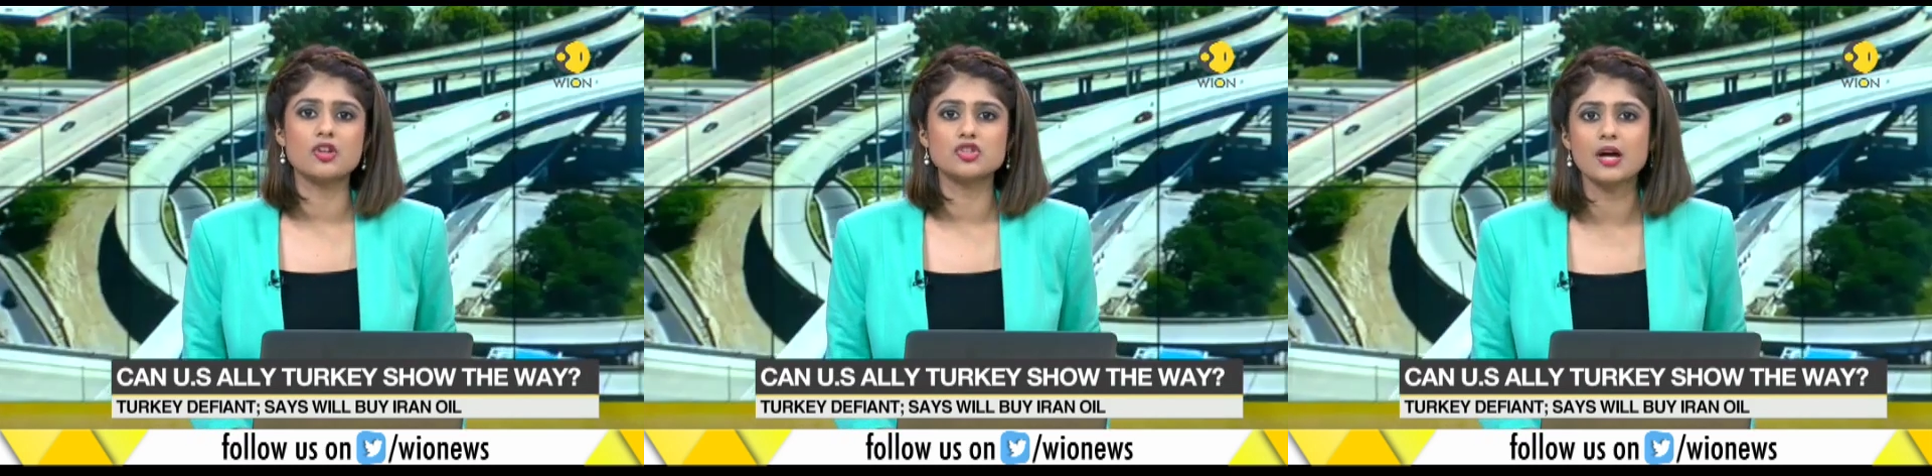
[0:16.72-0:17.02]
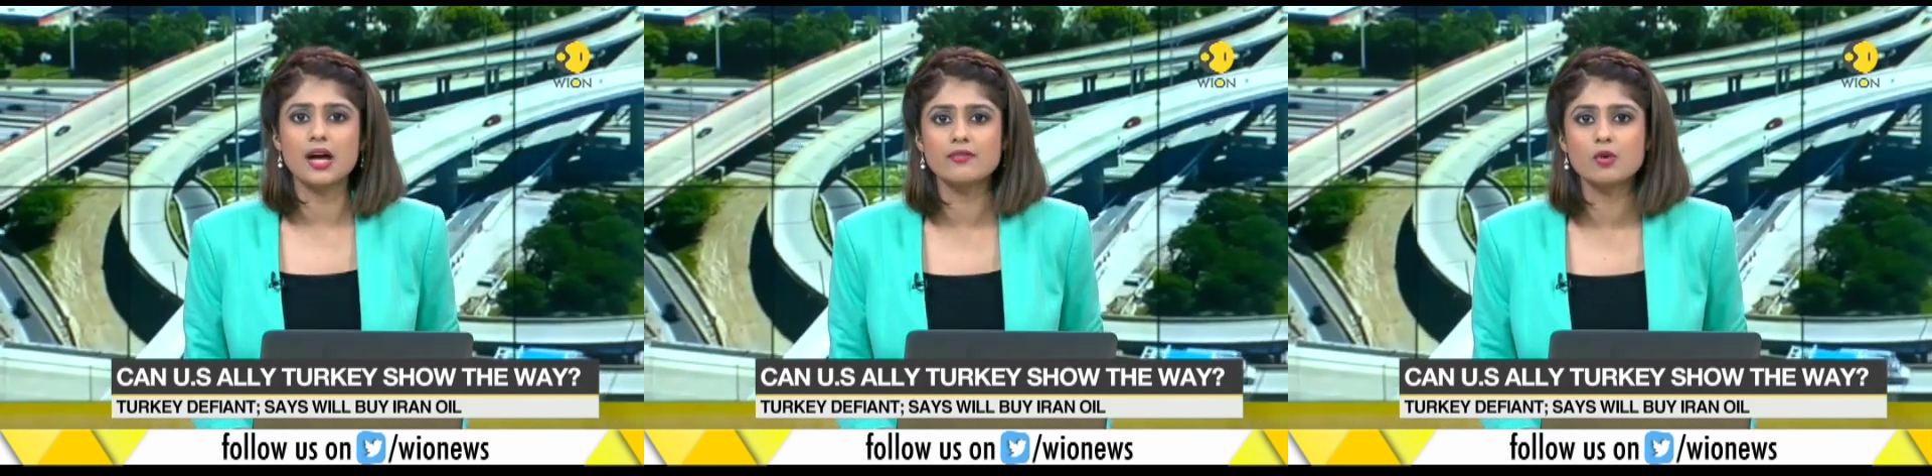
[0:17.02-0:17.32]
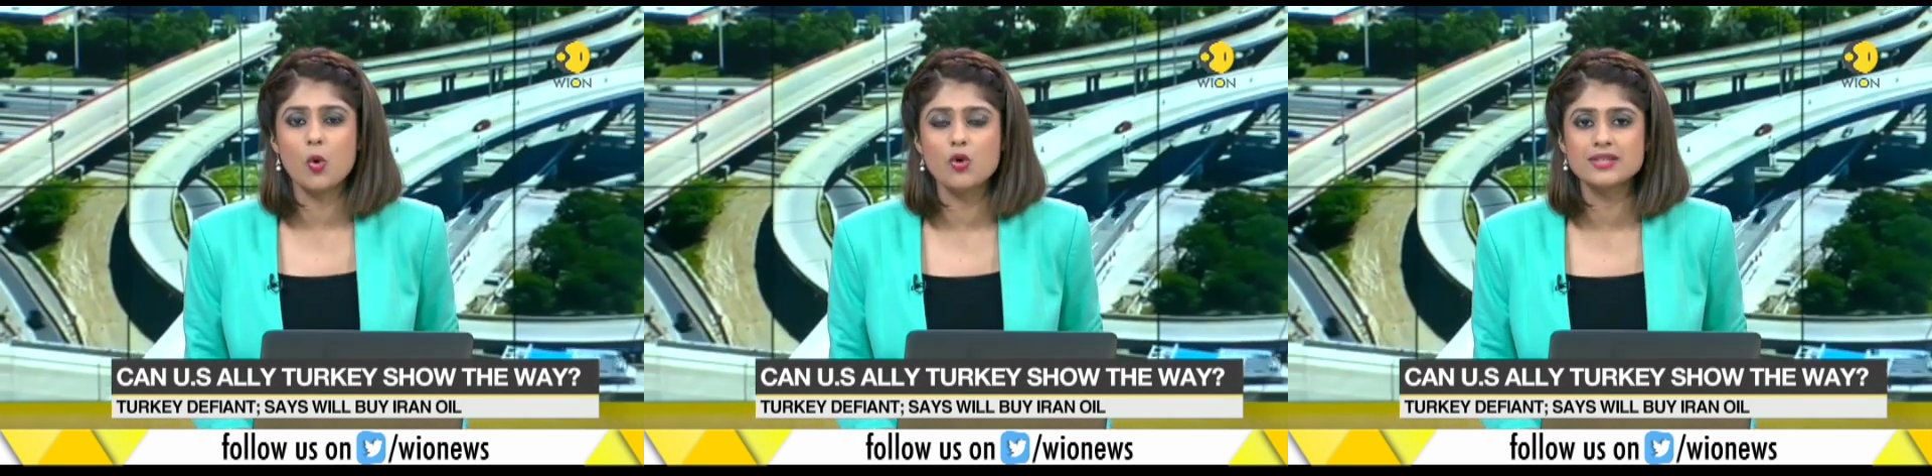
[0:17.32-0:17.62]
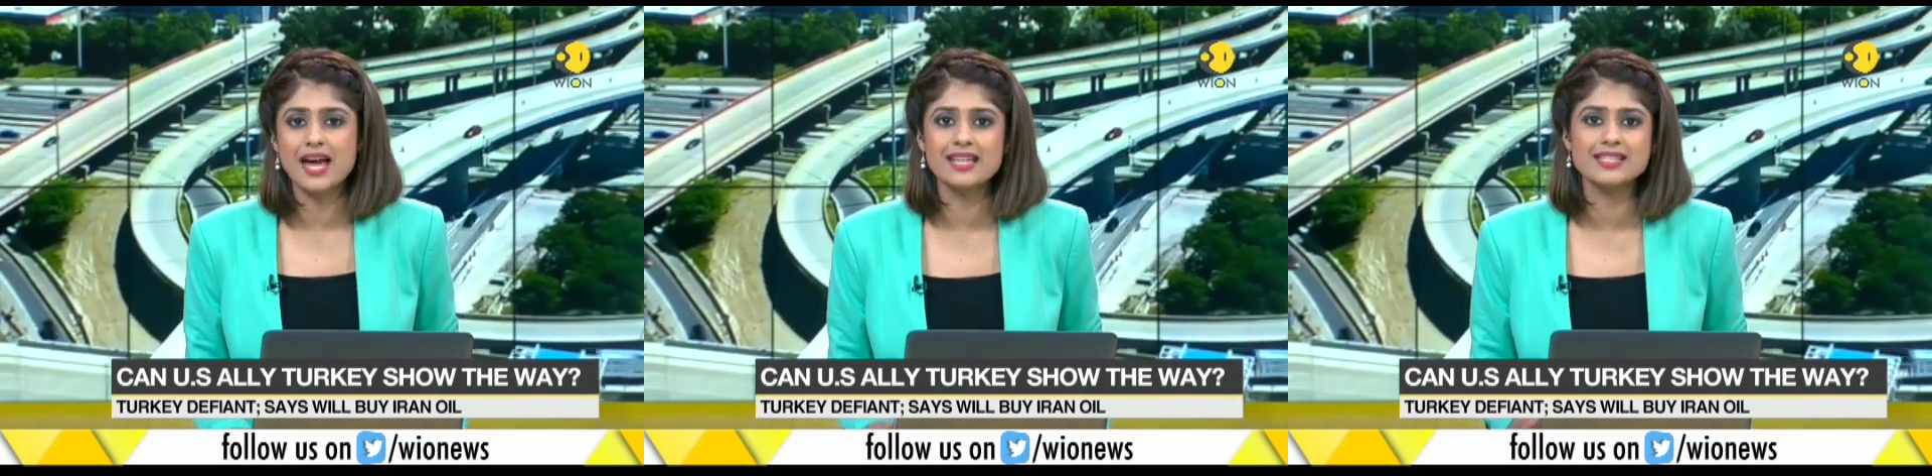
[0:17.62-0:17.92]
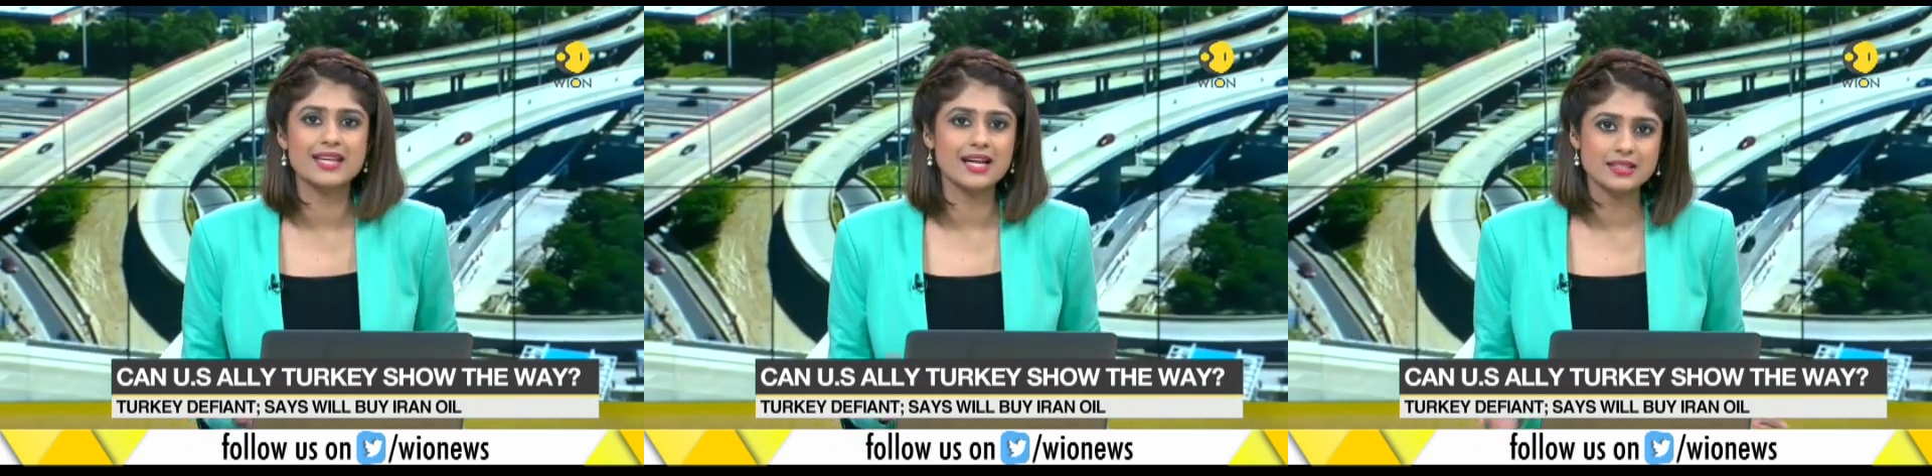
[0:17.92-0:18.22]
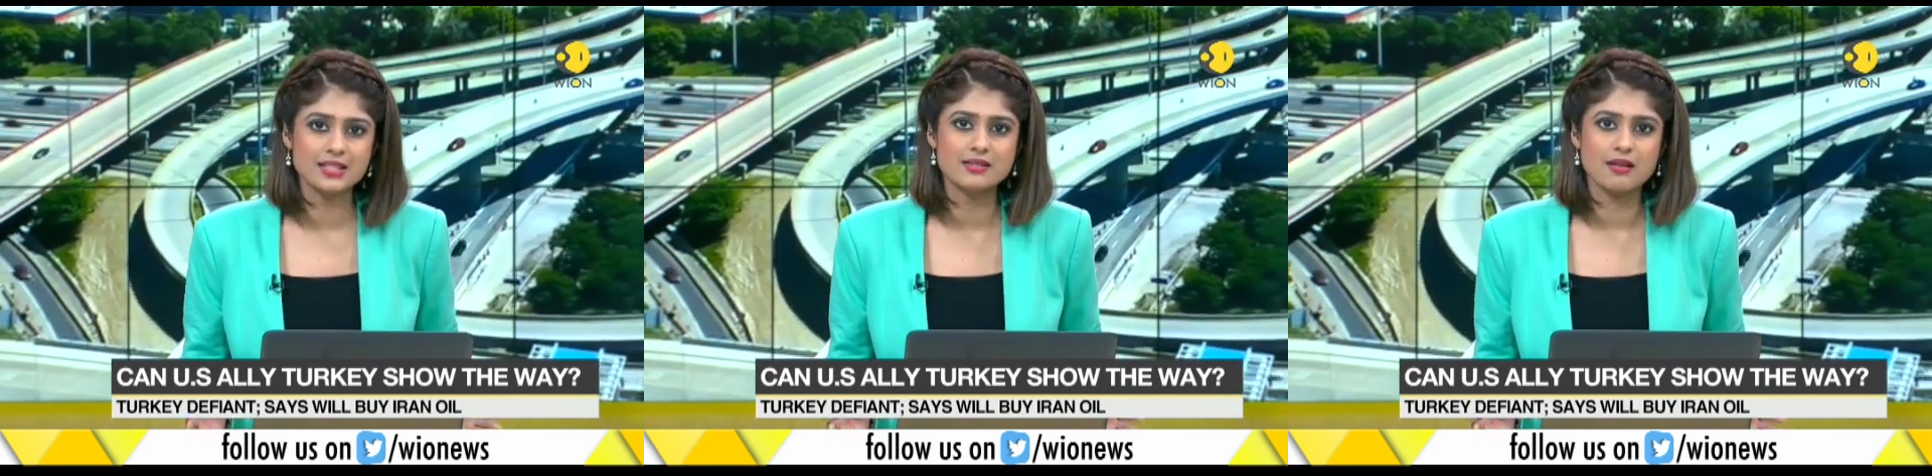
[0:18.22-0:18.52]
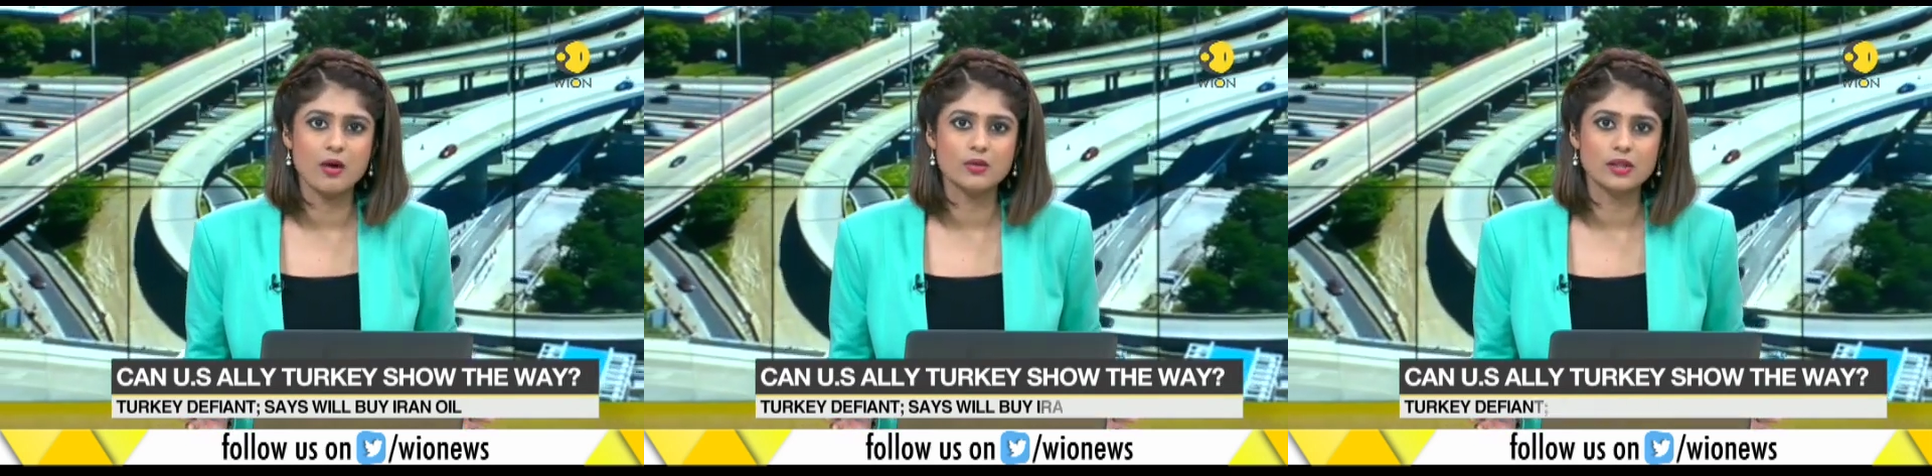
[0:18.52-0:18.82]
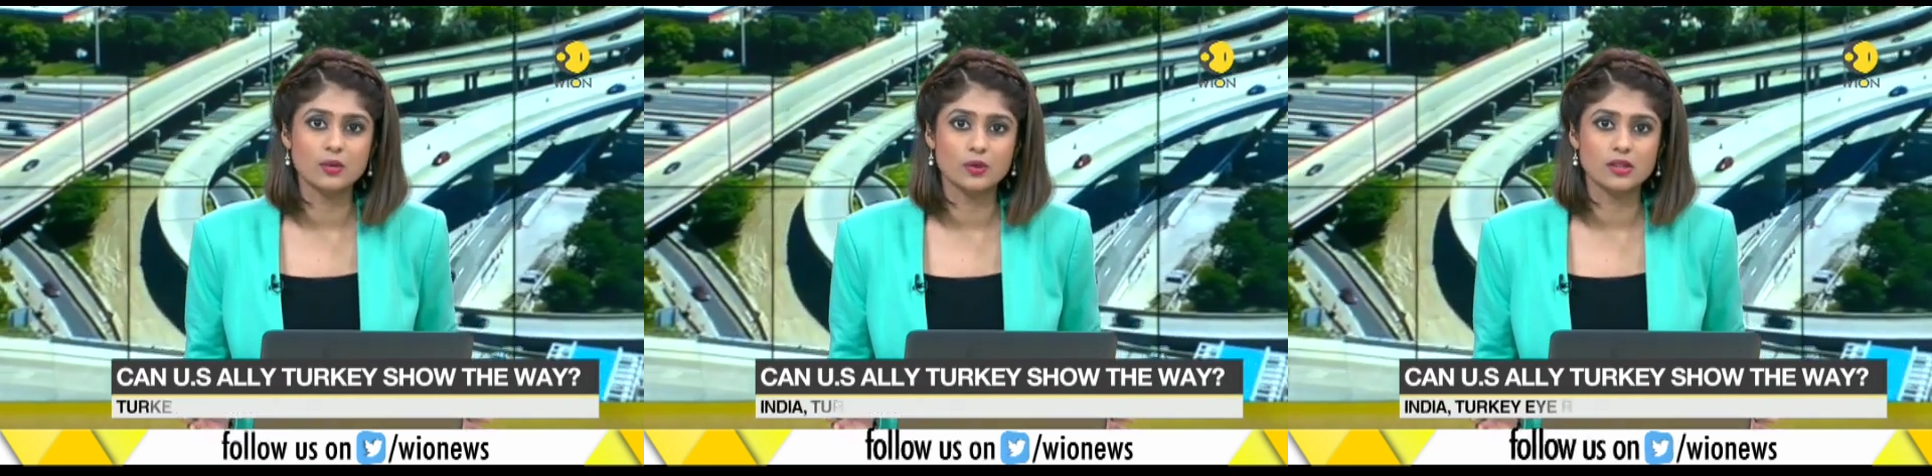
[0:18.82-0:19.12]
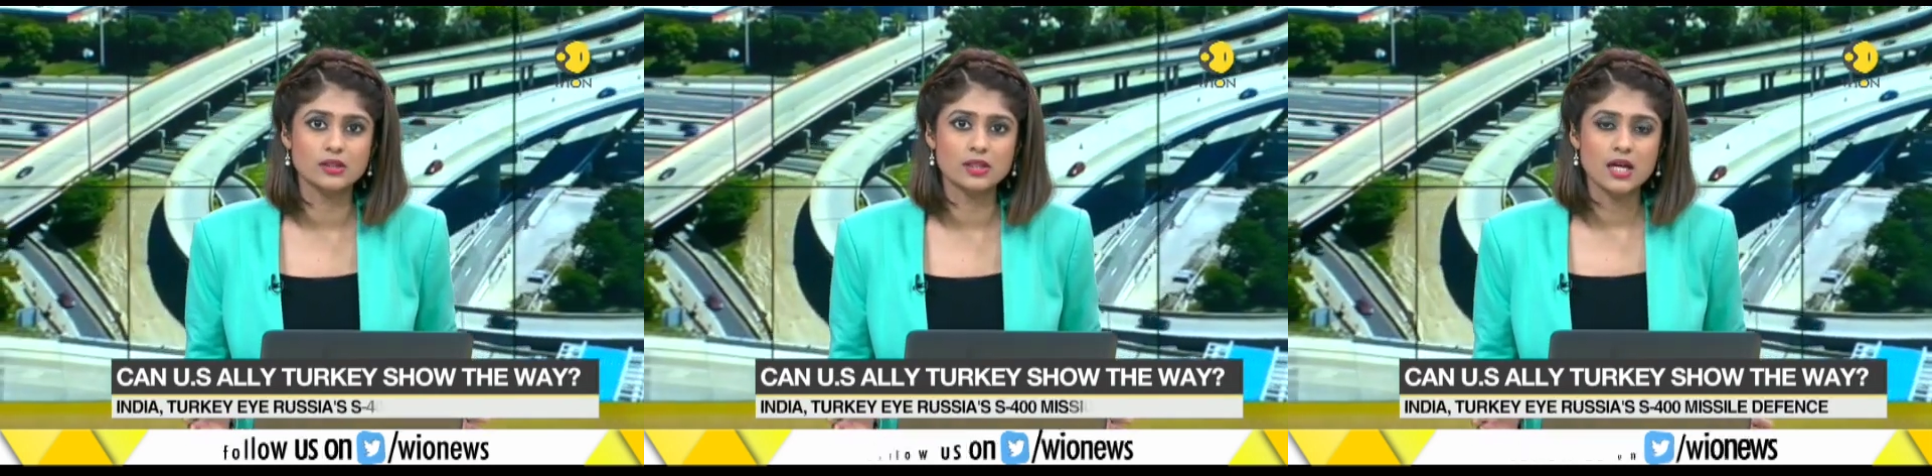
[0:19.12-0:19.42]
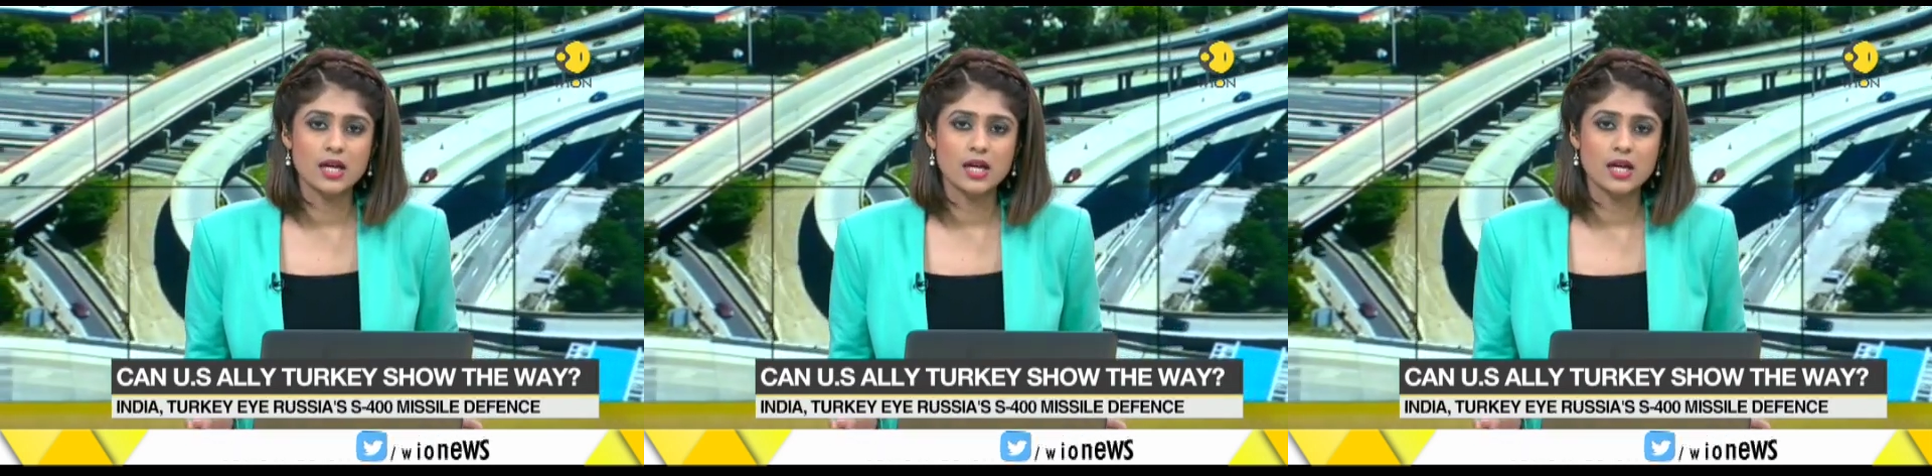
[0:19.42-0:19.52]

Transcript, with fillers: Russia have caused anxieties around the world,